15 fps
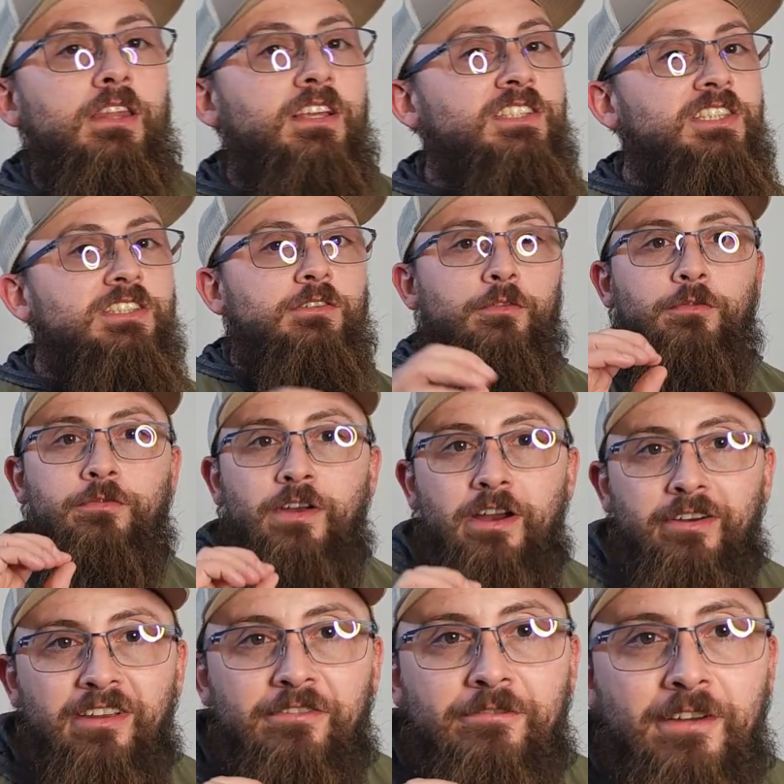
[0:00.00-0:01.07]
this is a
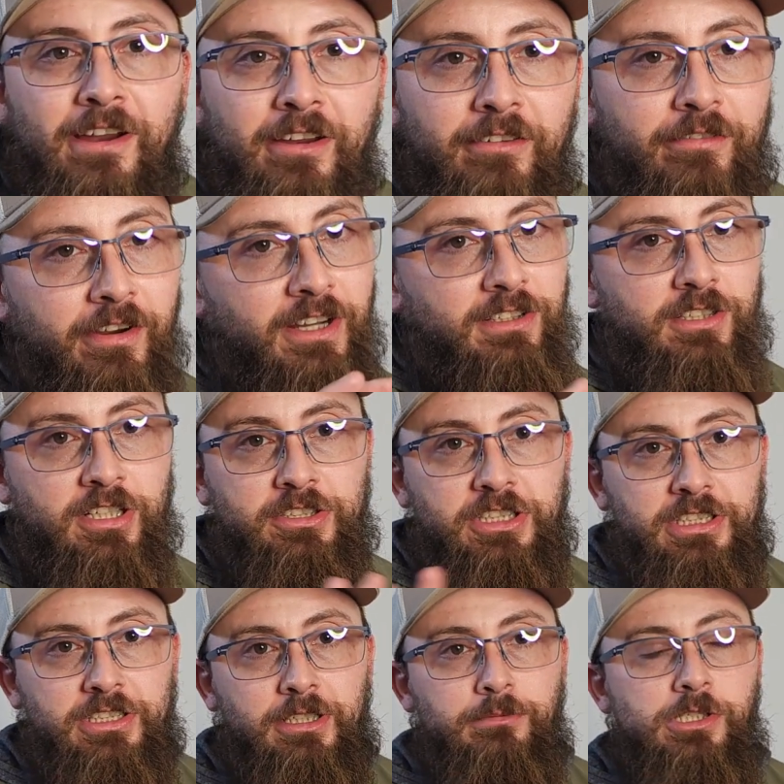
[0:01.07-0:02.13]
very, very, very touchy
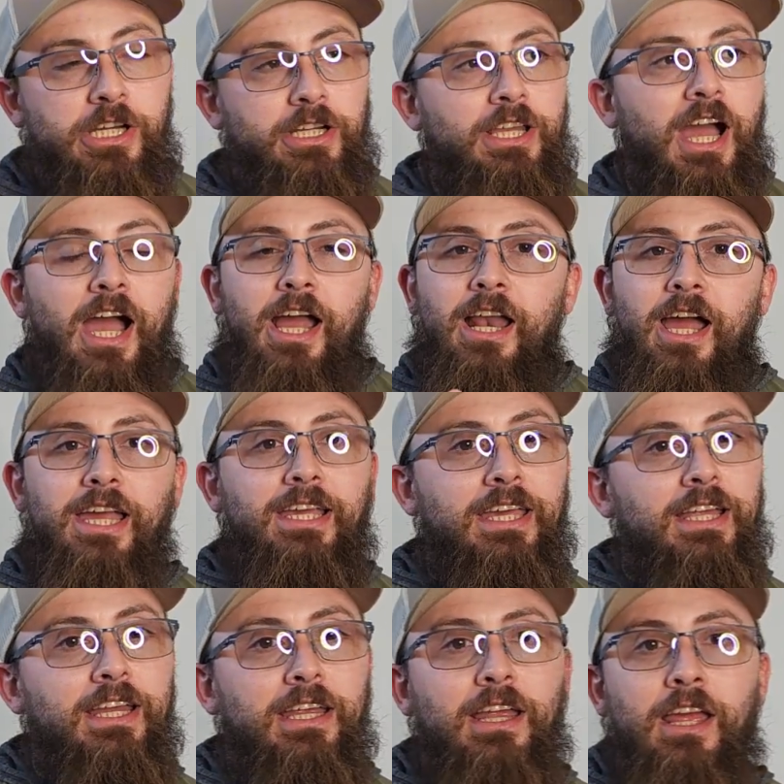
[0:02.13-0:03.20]
subject, and I get
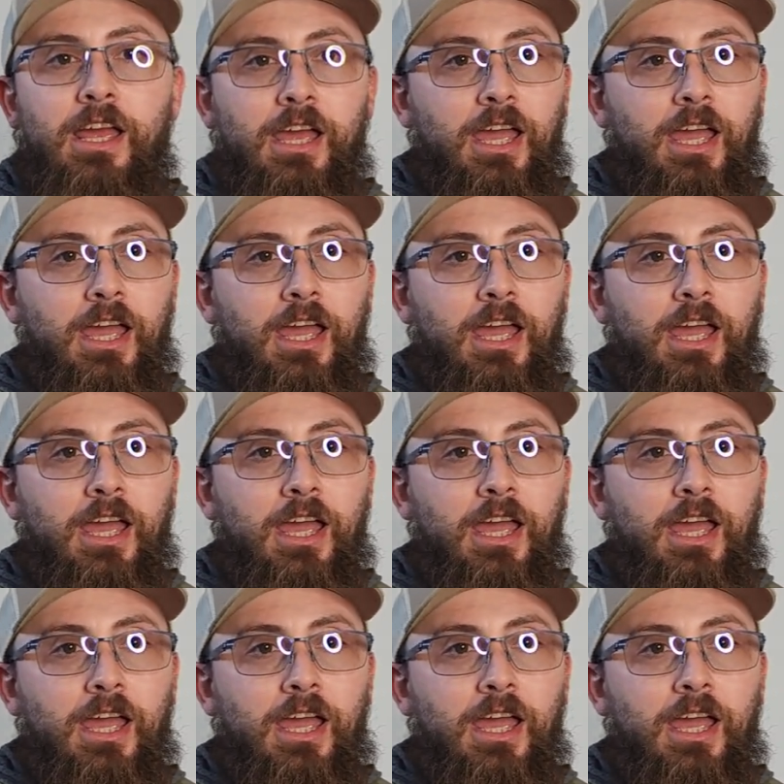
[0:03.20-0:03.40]
it,